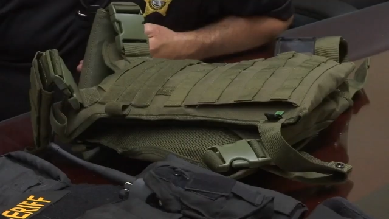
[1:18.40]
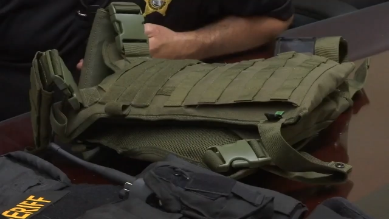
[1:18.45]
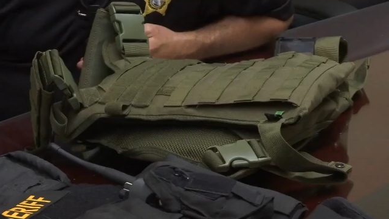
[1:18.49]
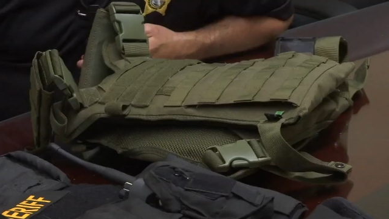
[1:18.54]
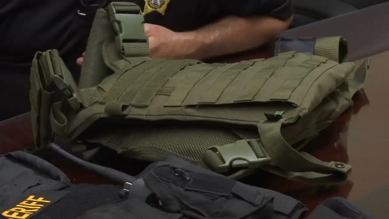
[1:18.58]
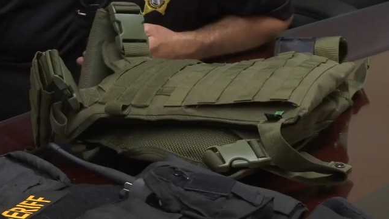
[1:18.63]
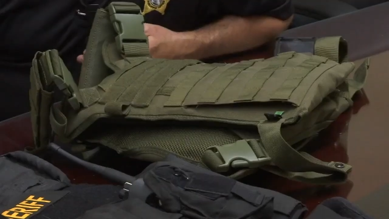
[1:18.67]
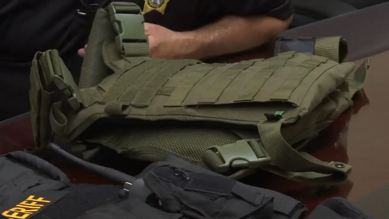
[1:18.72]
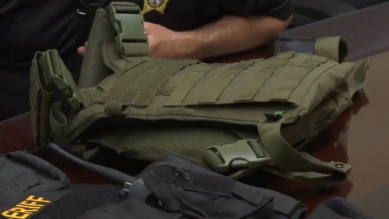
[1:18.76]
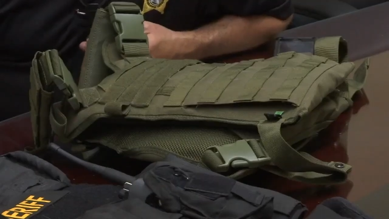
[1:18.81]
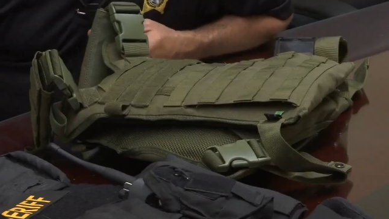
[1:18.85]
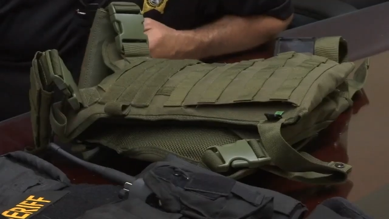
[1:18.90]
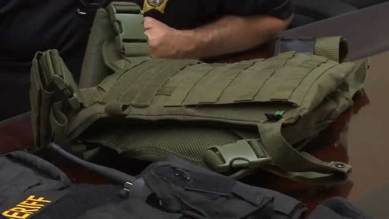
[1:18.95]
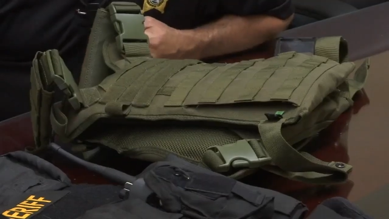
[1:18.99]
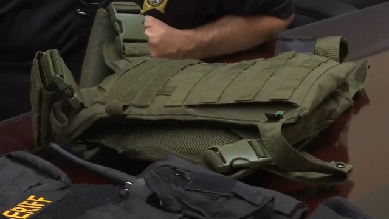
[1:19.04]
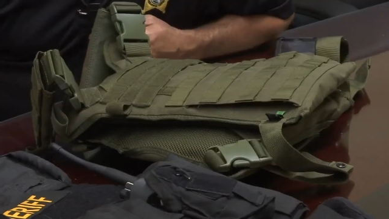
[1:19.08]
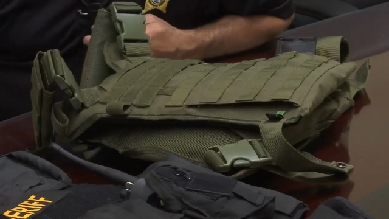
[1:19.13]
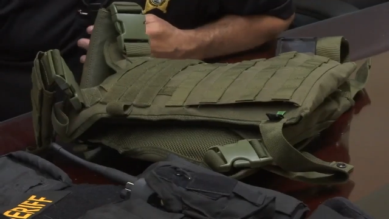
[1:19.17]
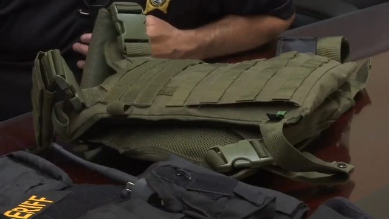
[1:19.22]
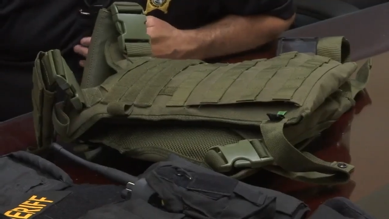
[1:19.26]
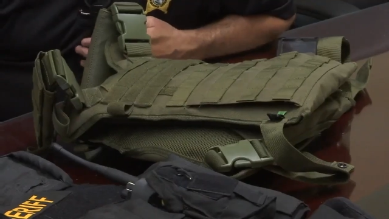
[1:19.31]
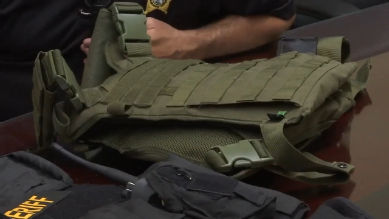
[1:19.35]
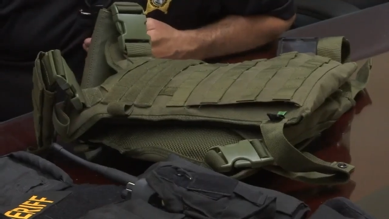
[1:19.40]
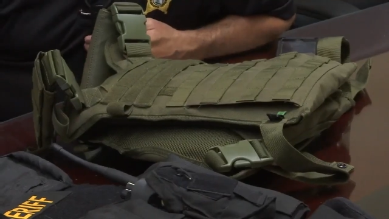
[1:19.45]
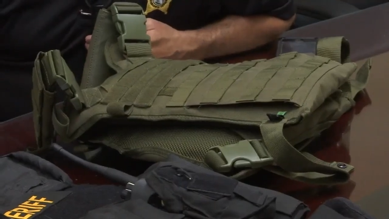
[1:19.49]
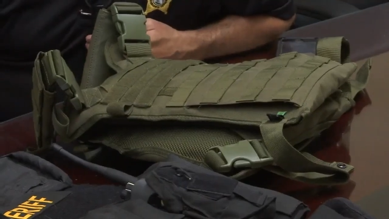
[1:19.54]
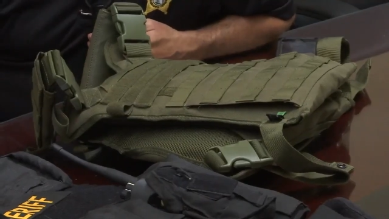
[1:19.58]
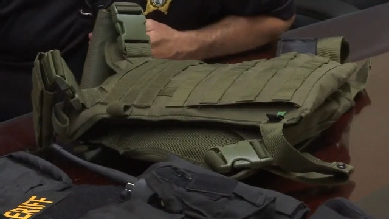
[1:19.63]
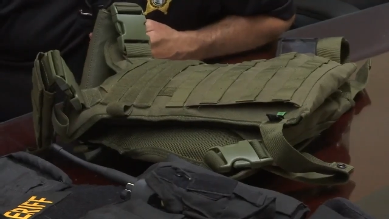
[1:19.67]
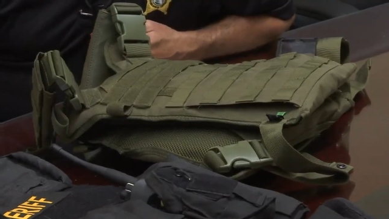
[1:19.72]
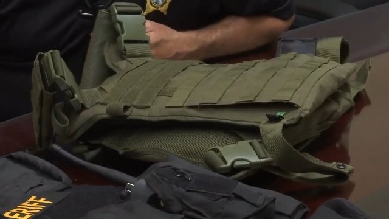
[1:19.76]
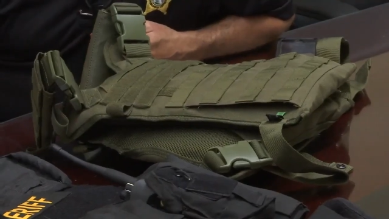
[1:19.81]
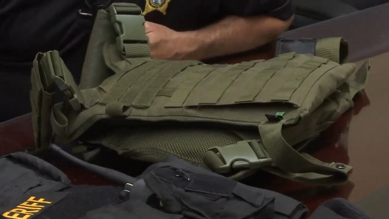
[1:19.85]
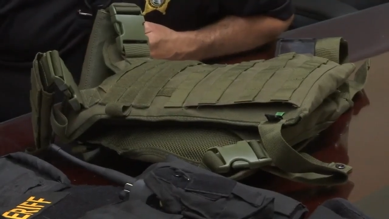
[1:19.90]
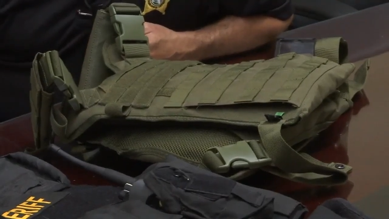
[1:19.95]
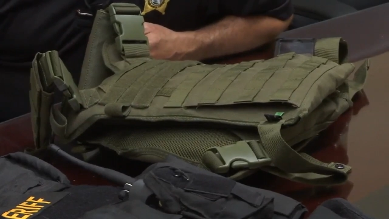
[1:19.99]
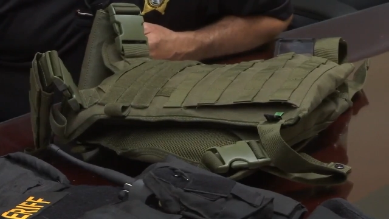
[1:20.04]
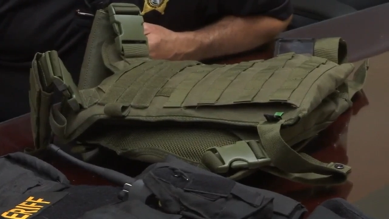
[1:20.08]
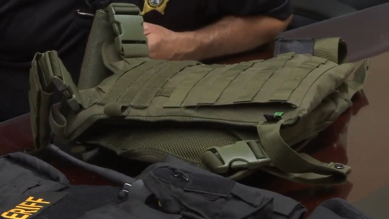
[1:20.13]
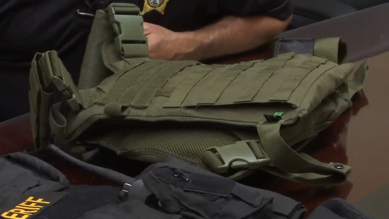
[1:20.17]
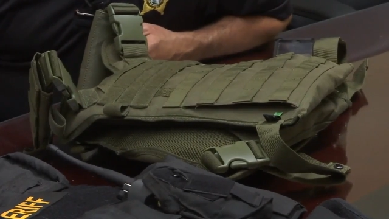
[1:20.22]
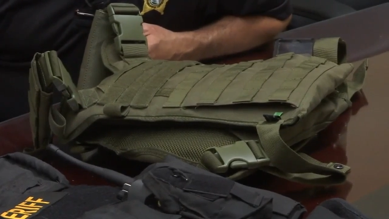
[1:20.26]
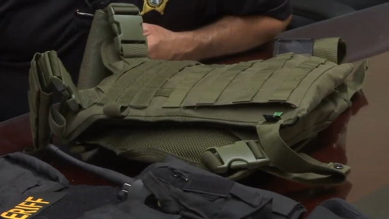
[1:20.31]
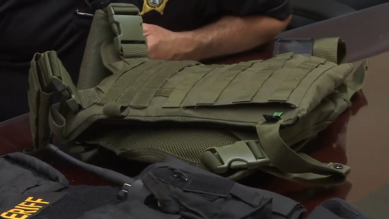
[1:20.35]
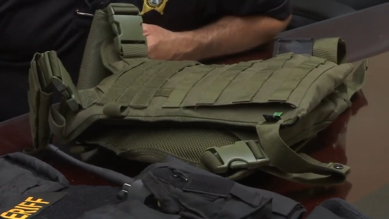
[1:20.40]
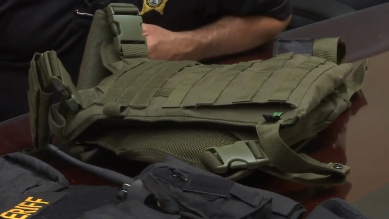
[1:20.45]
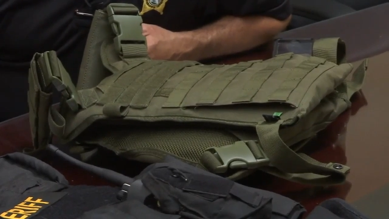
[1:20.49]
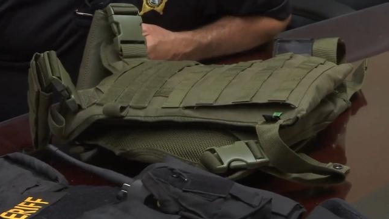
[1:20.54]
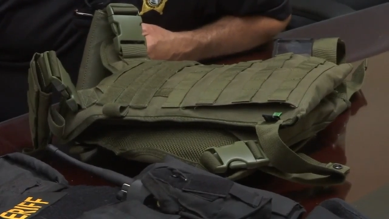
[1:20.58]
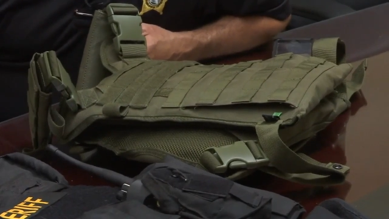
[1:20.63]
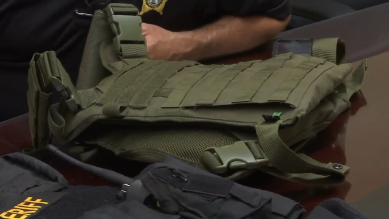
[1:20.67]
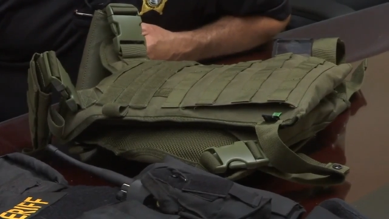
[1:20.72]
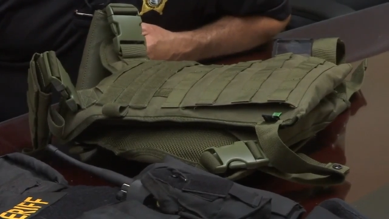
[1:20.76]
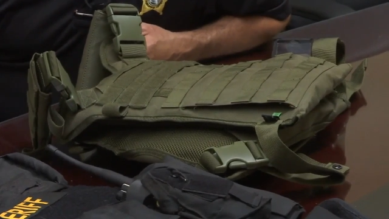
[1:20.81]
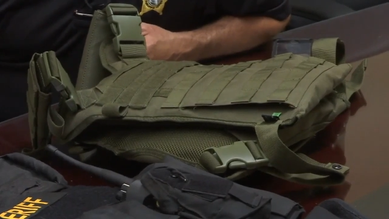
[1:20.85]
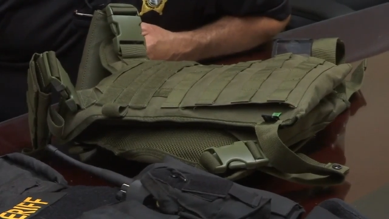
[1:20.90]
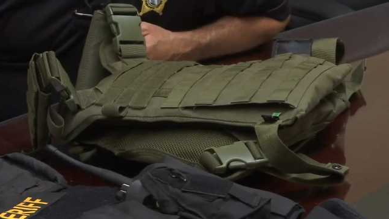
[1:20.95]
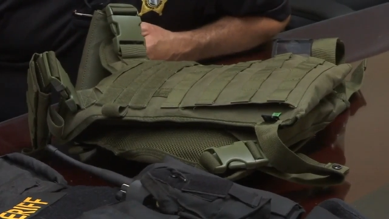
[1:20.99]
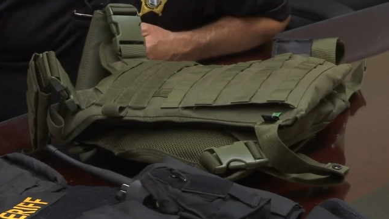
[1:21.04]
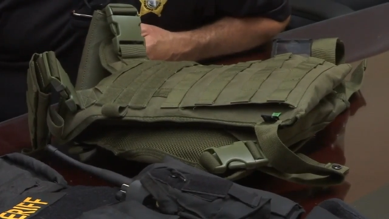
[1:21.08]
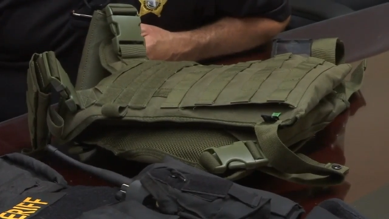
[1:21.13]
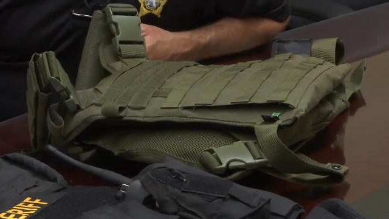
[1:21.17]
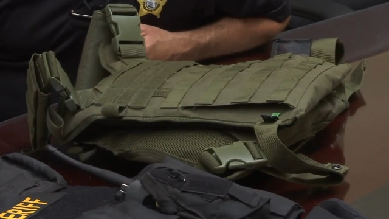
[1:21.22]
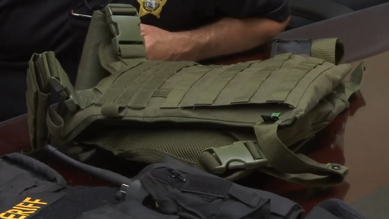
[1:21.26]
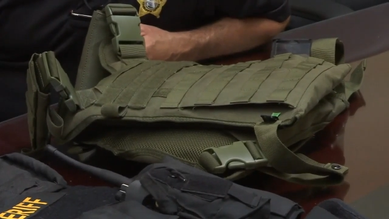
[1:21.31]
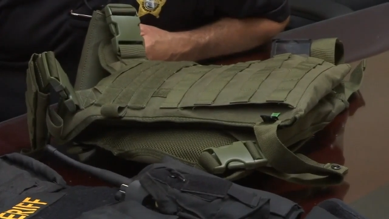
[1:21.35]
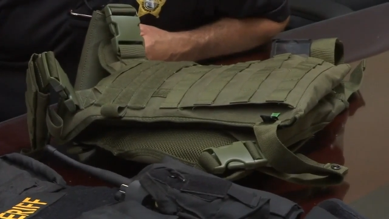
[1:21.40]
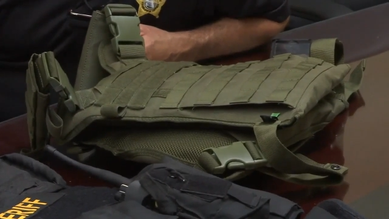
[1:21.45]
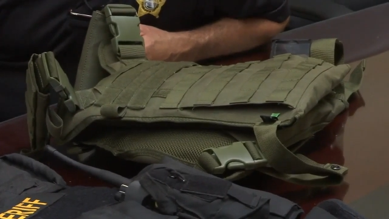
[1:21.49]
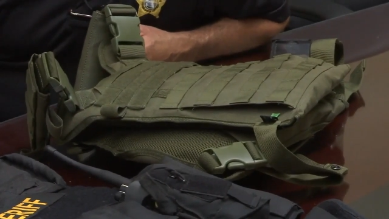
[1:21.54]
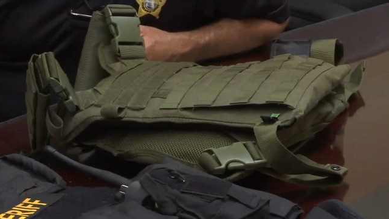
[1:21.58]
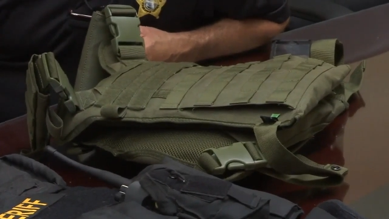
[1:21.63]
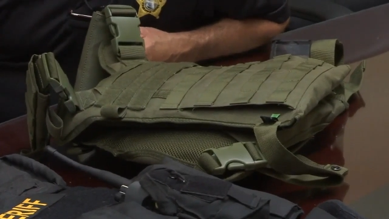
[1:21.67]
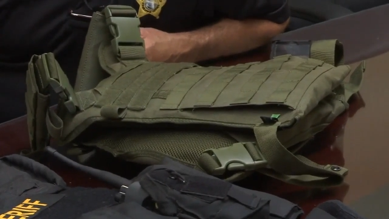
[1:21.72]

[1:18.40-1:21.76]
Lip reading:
Nobody's mouth can be seen.